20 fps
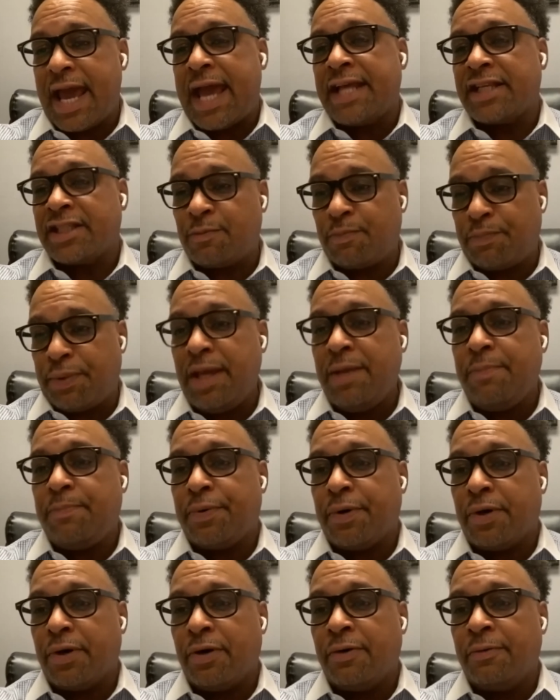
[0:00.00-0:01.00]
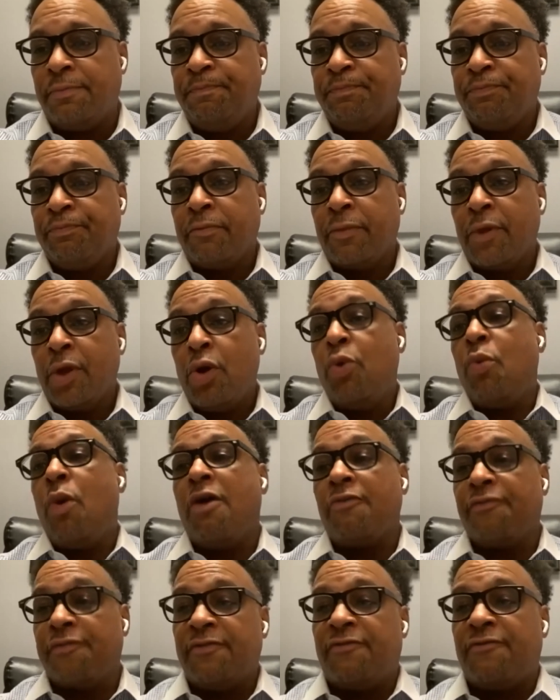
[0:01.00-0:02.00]
as people, who
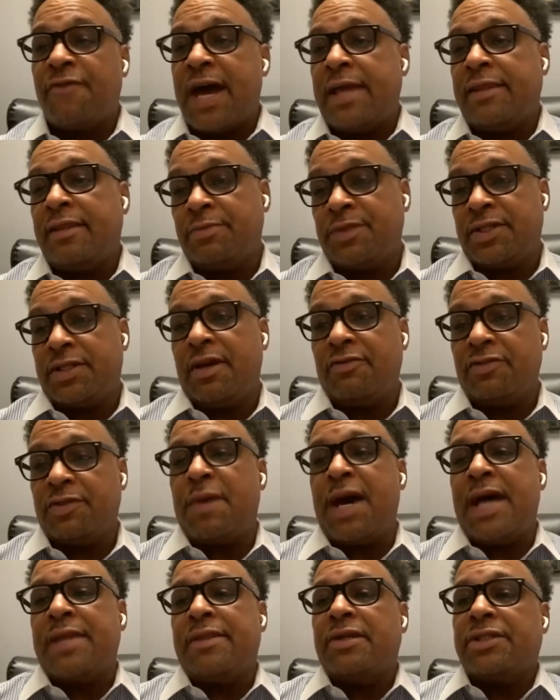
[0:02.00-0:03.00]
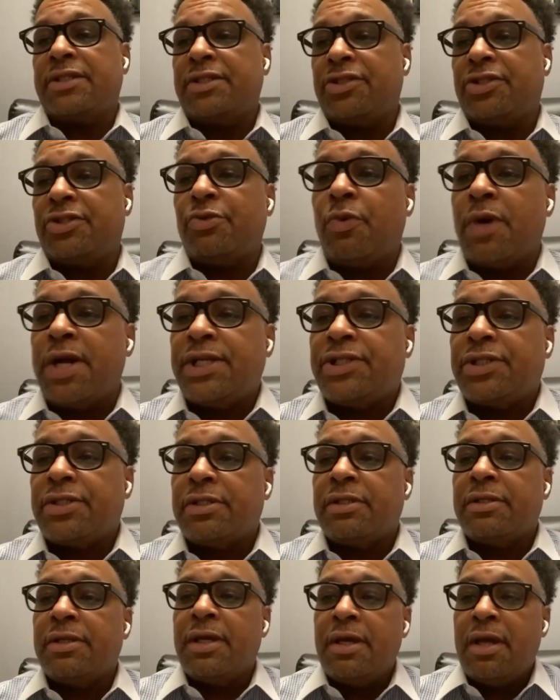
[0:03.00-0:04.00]
often find themselves by their
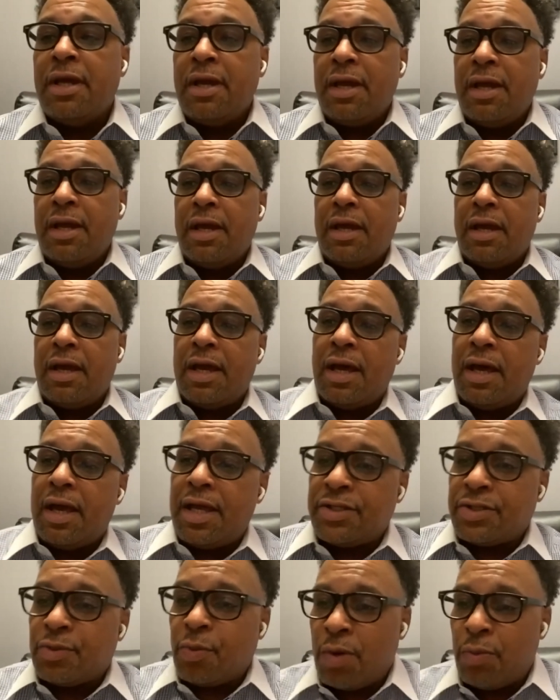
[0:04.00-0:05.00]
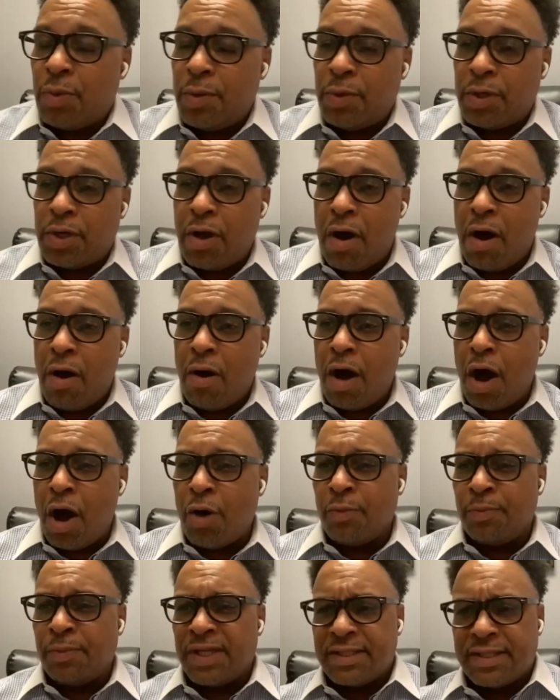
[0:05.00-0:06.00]
situation as what we would call
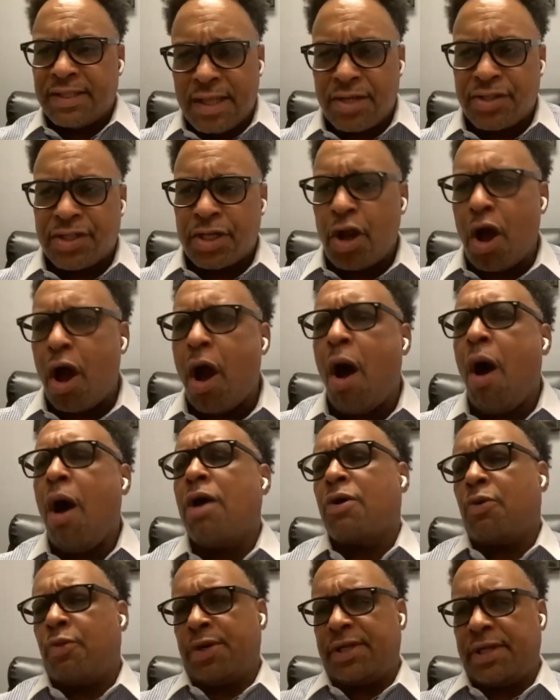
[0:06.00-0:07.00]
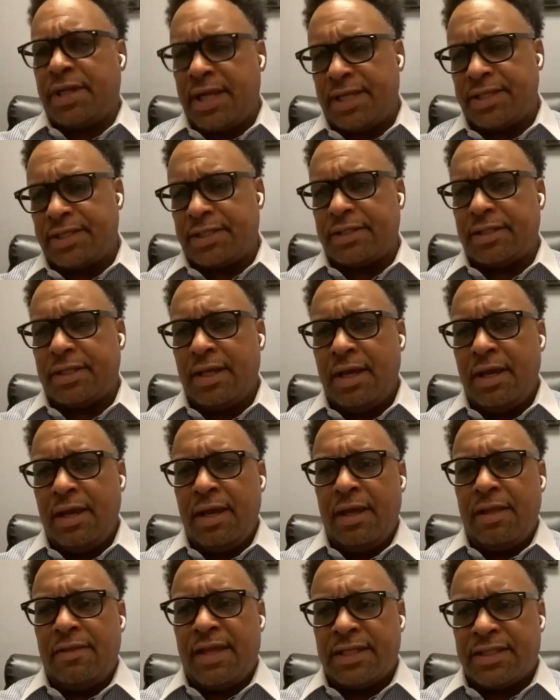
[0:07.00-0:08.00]
homeless. There's an awkwardness
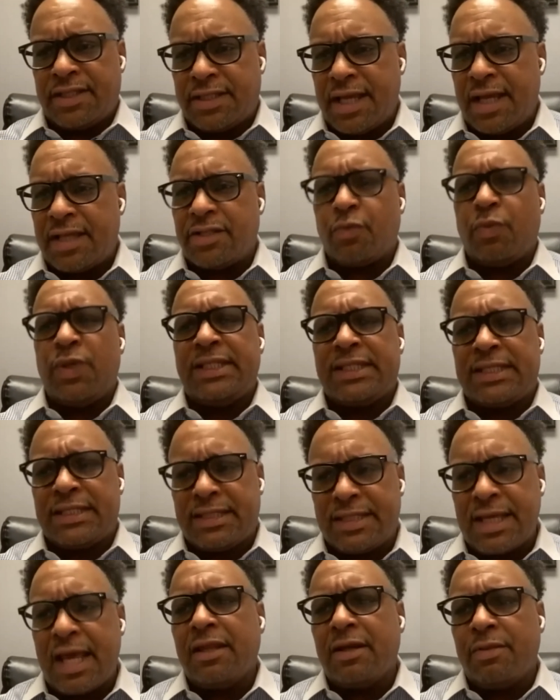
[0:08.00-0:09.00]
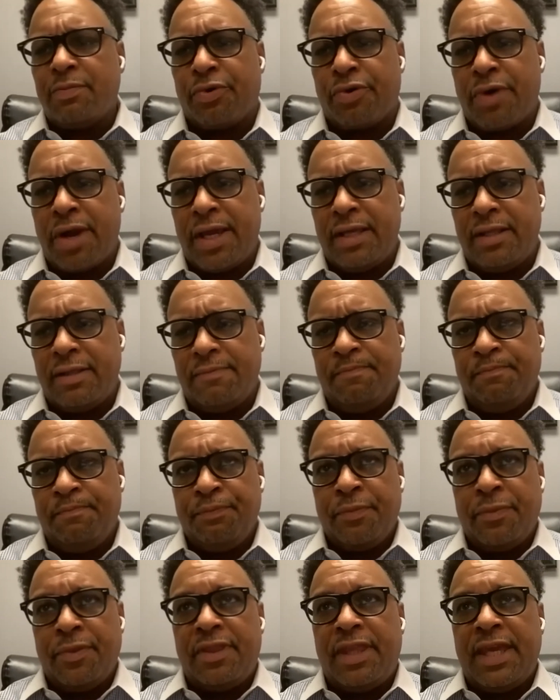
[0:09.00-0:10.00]
that says we celebrate
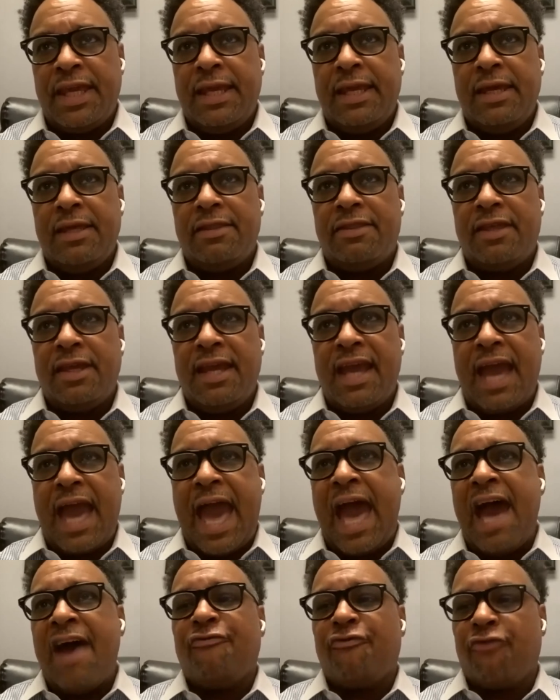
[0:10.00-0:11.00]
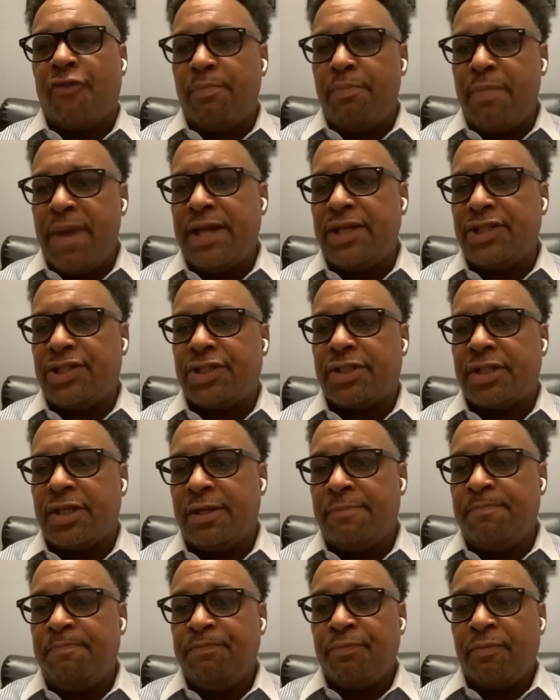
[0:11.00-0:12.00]
the
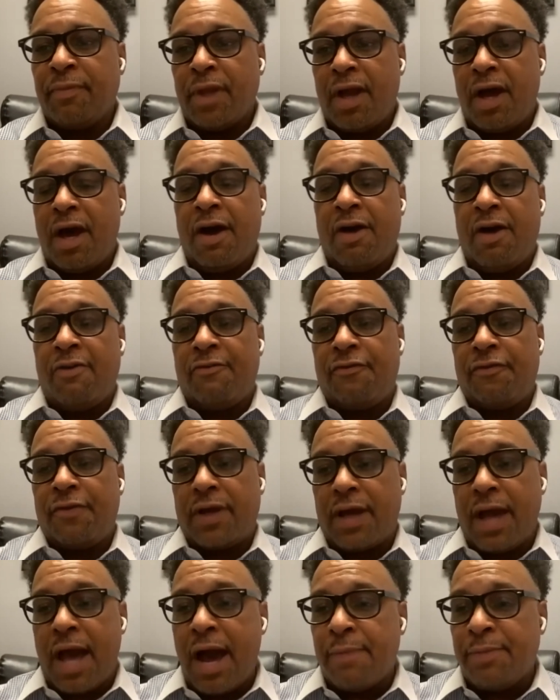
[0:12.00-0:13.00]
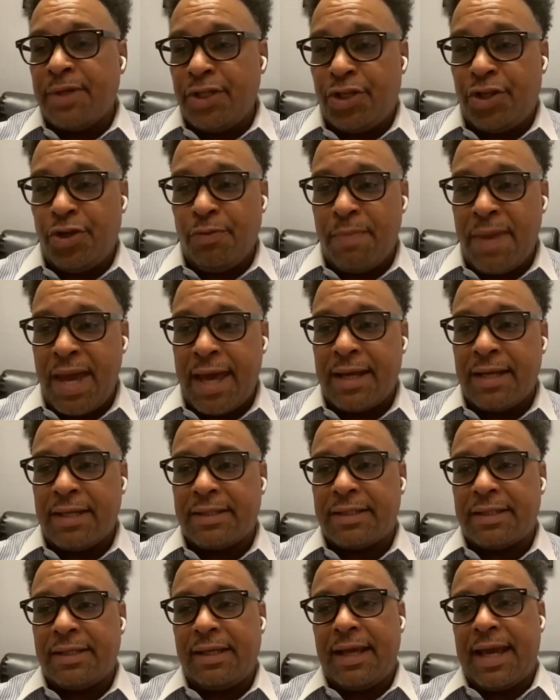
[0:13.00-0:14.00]
affirmation of common
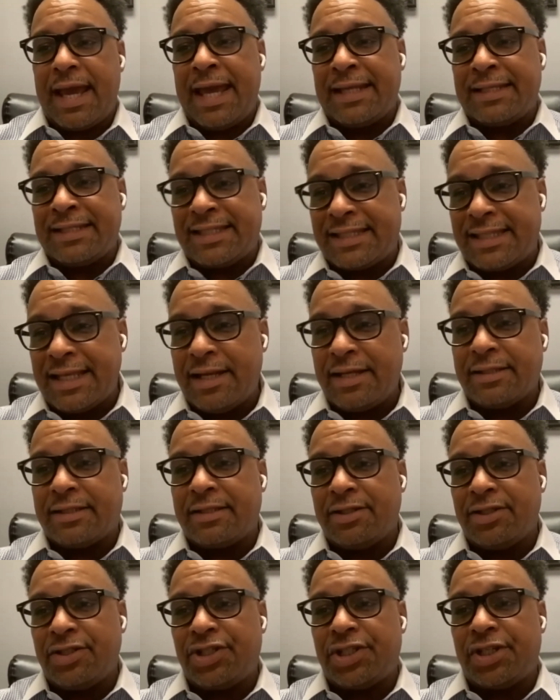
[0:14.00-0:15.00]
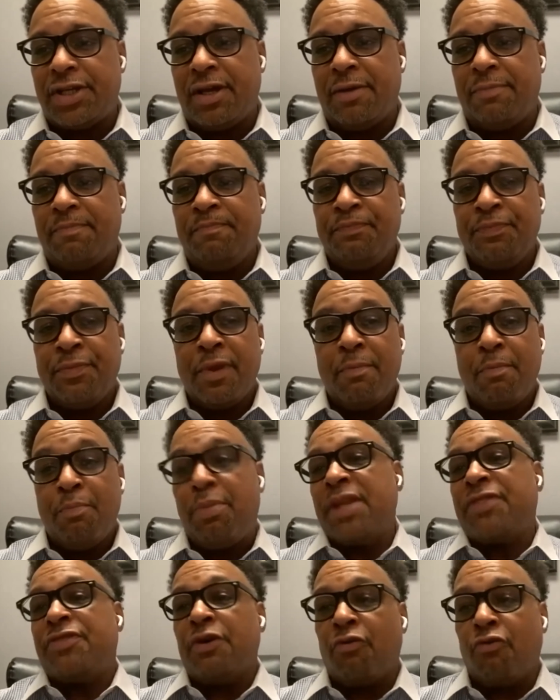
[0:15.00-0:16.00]
humanity and citizenship,
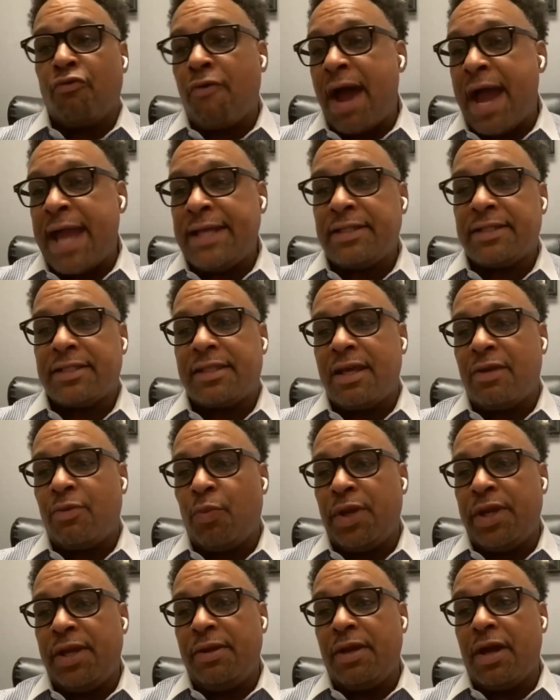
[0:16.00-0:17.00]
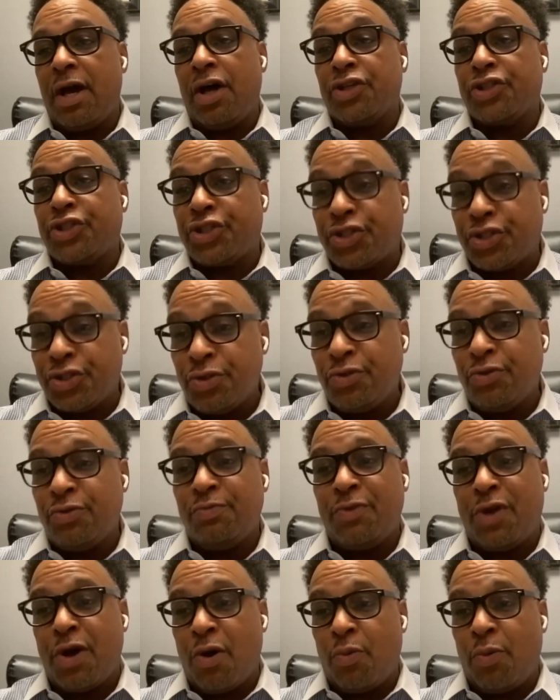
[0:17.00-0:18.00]
but the rights that we
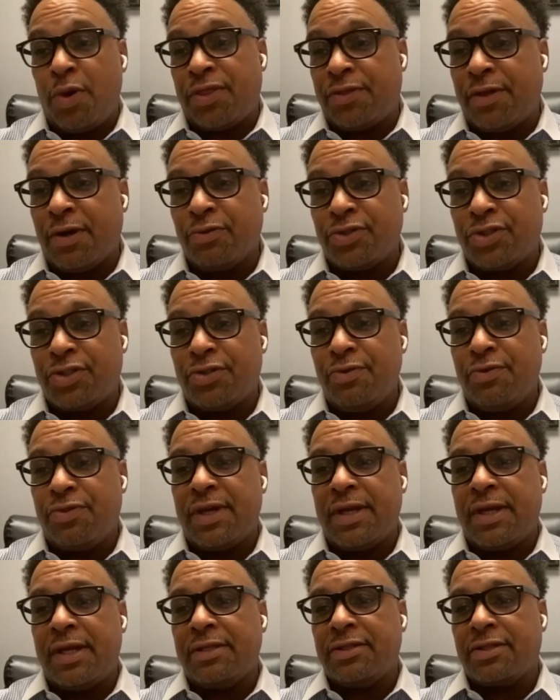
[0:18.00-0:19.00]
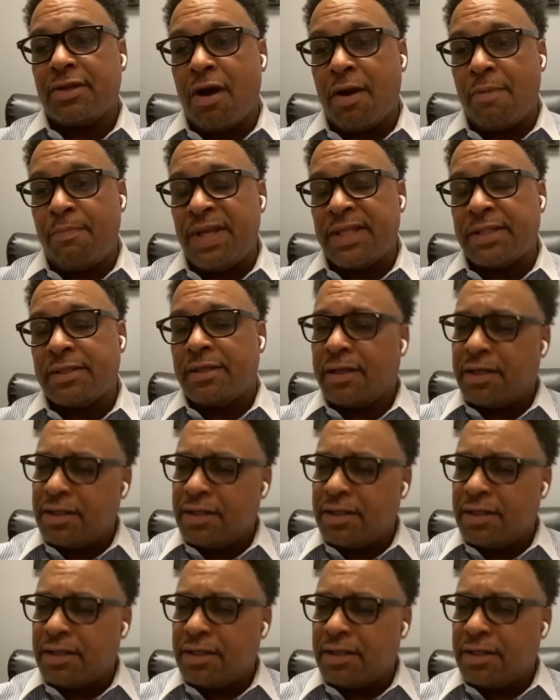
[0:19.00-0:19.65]
assume go with those two things are missing.